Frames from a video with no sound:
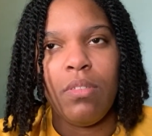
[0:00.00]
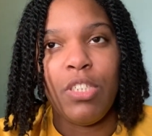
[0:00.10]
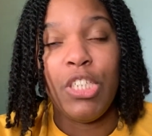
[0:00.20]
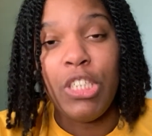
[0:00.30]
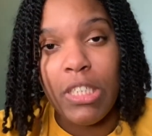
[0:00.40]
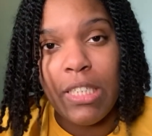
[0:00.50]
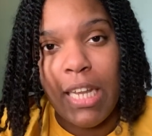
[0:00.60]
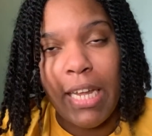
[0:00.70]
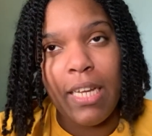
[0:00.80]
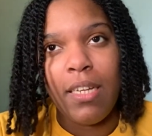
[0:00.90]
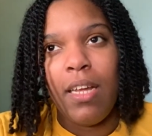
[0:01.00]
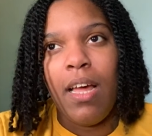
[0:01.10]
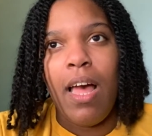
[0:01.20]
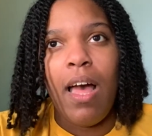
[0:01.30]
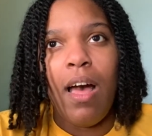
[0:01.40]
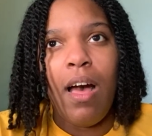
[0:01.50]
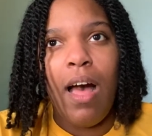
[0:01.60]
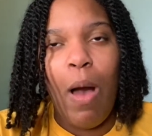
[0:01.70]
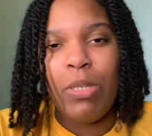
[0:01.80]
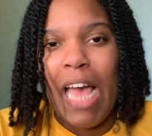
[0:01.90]
good. Like,
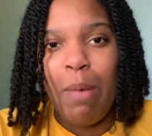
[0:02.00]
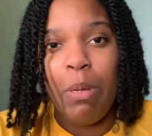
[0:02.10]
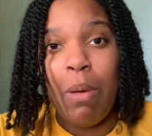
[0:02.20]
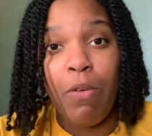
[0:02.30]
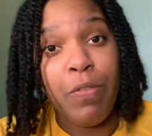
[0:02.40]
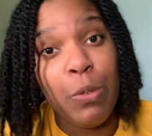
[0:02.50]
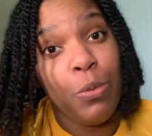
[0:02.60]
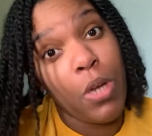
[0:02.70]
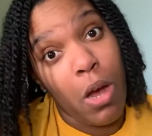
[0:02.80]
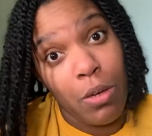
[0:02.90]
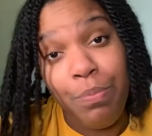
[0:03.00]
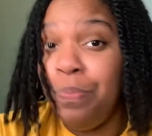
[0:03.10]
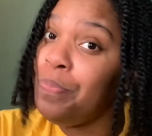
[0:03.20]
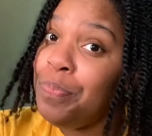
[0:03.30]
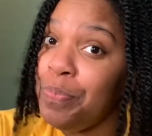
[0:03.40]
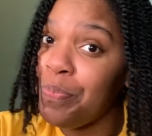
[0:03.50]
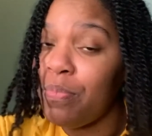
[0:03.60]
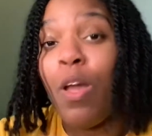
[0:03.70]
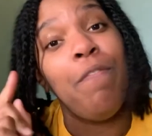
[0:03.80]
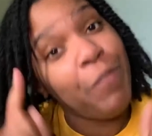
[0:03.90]
I was happy about food, y'all.
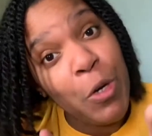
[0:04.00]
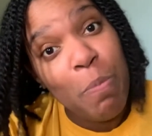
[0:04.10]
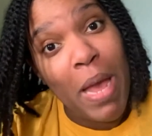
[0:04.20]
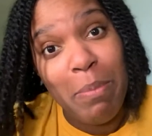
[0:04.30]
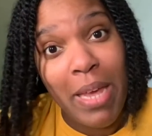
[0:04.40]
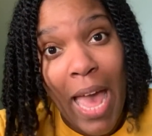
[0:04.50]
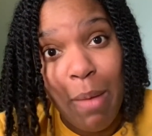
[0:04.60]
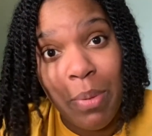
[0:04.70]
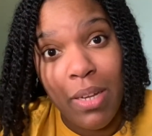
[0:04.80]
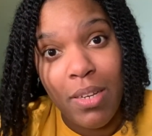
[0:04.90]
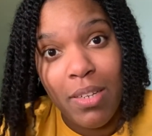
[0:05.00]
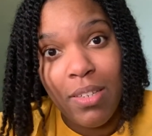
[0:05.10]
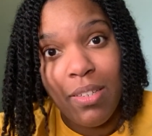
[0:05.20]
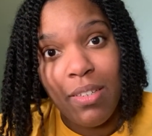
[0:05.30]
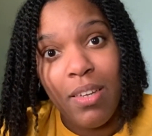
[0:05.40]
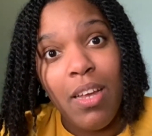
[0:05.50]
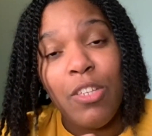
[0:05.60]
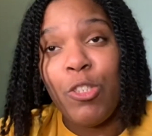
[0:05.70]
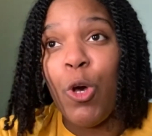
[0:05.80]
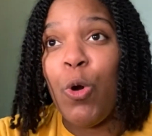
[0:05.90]
Food made me happy.
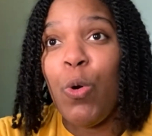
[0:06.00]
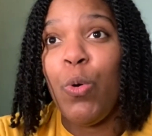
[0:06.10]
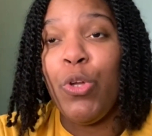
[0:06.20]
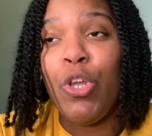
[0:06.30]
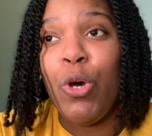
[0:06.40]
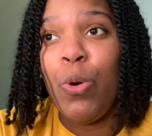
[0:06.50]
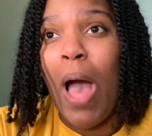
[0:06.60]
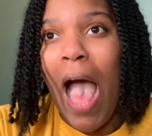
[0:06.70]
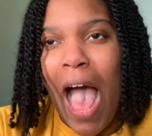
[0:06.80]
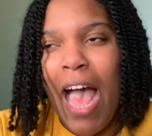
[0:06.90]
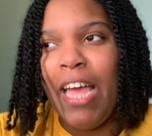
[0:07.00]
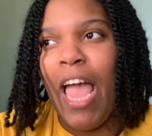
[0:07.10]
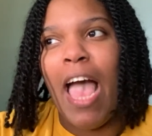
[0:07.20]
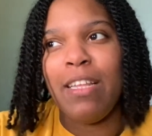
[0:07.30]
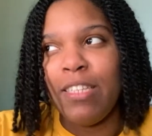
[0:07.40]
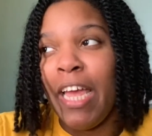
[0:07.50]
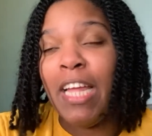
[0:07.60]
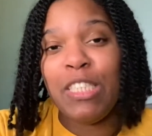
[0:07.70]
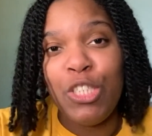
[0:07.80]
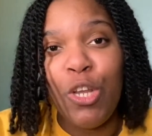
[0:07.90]
So,
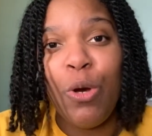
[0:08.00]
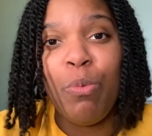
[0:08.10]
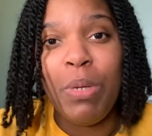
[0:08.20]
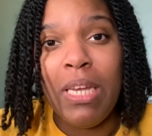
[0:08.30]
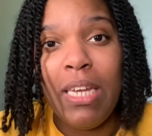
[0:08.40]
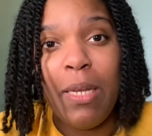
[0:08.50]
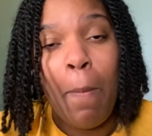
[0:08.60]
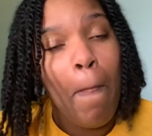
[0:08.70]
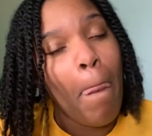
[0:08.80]
hence, me